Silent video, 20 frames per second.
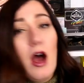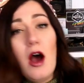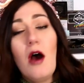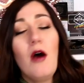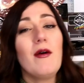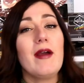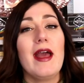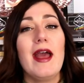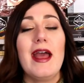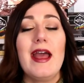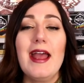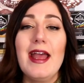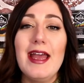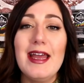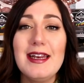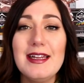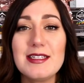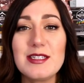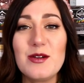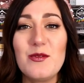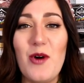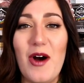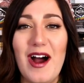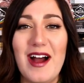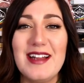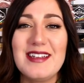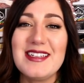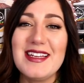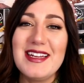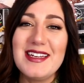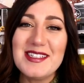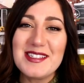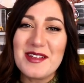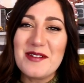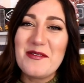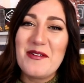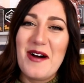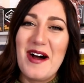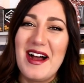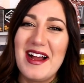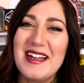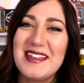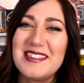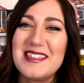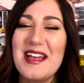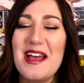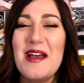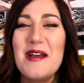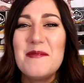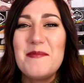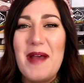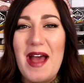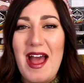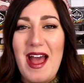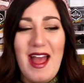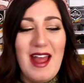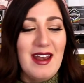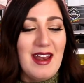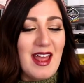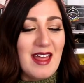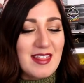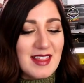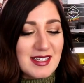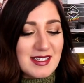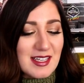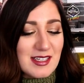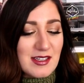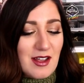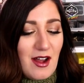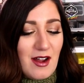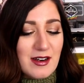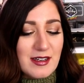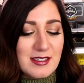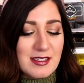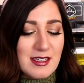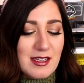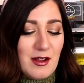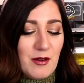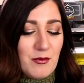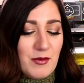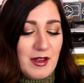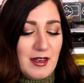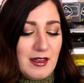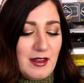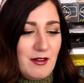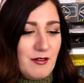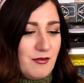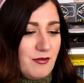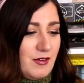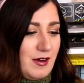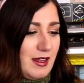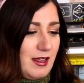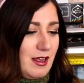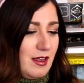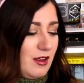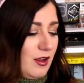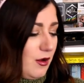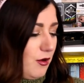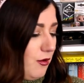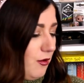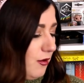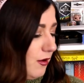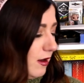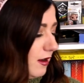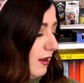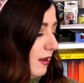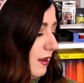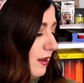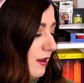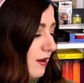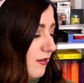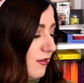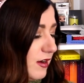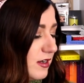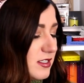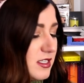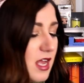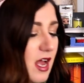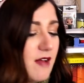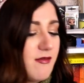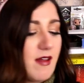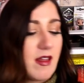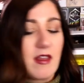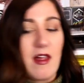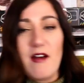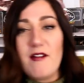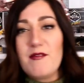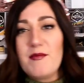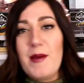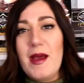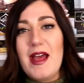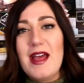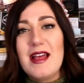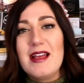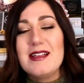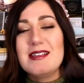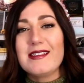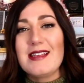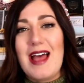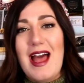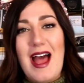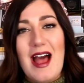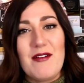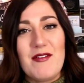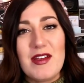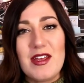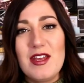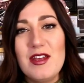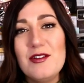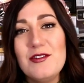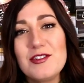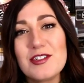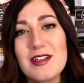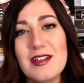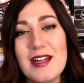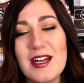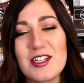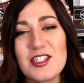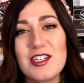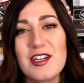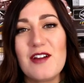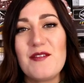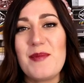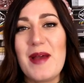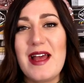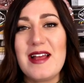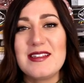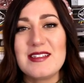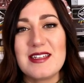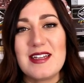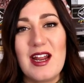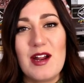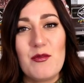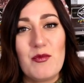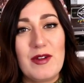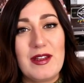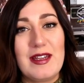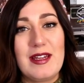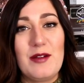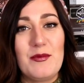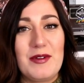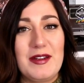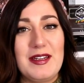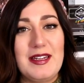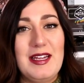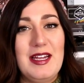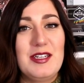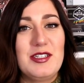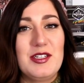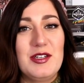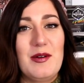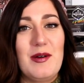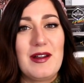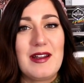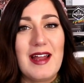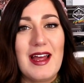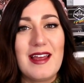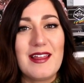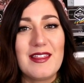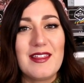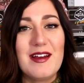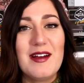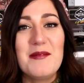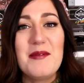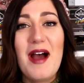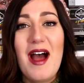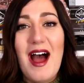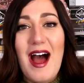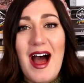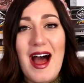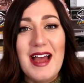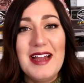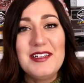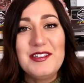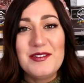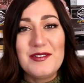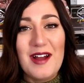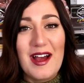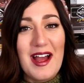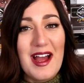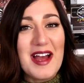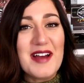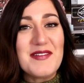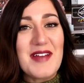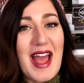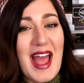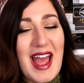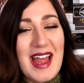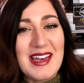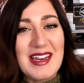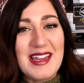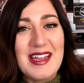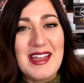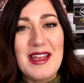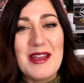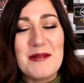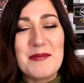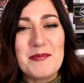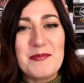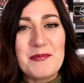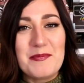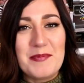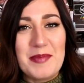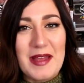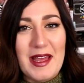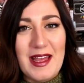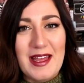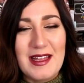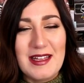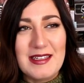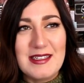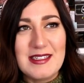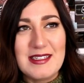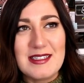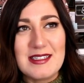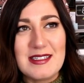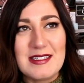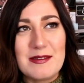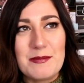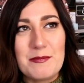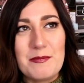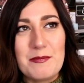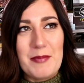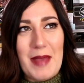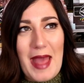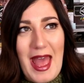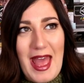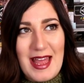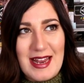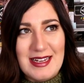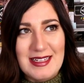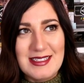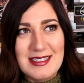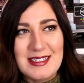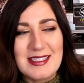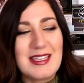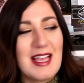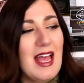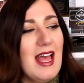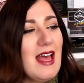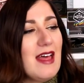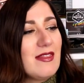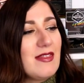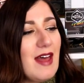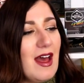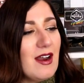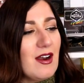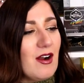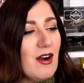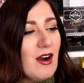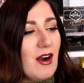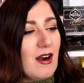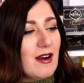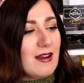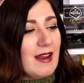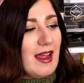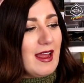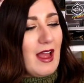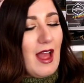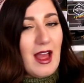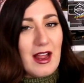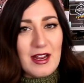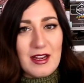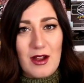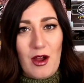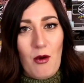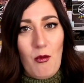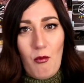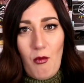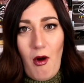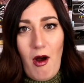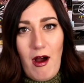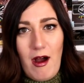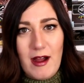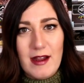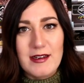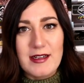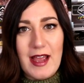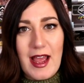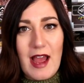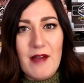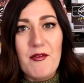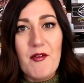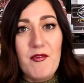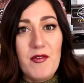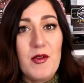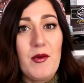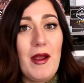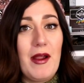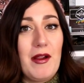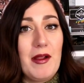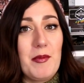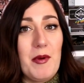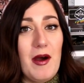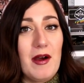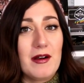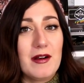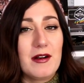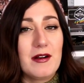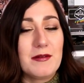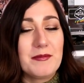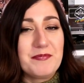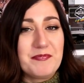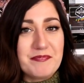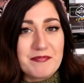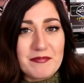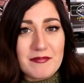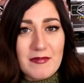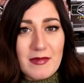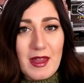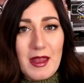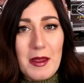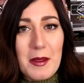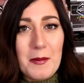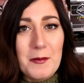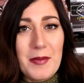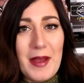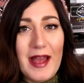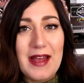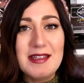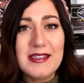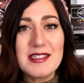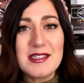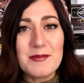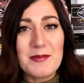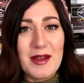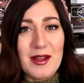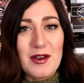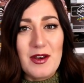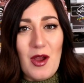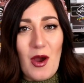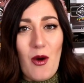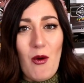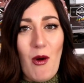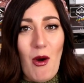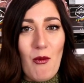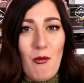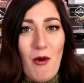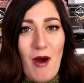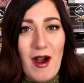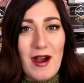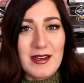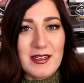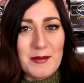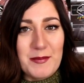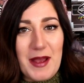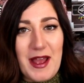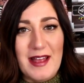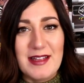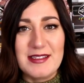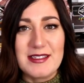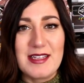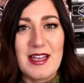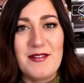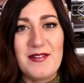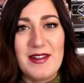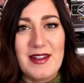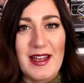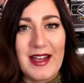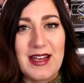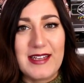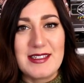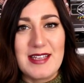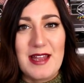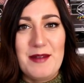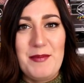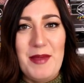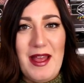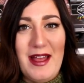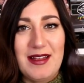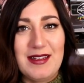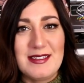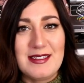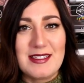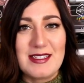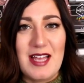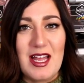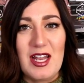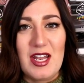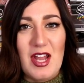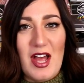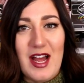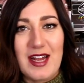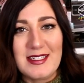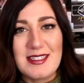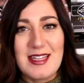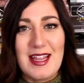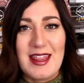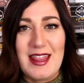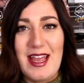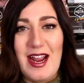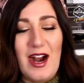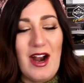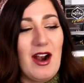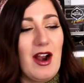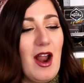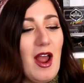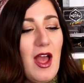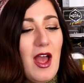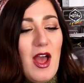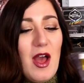Okay, it is a wand. It is a wand pen and this is honestly really freaking cool. First off, I love pens, I have a huge collection of pens and I really really do like them. I do not have any pens pens that are like a wand. I have a few Harry Potter pens, but no want pens. I feel like I said pens a lot there.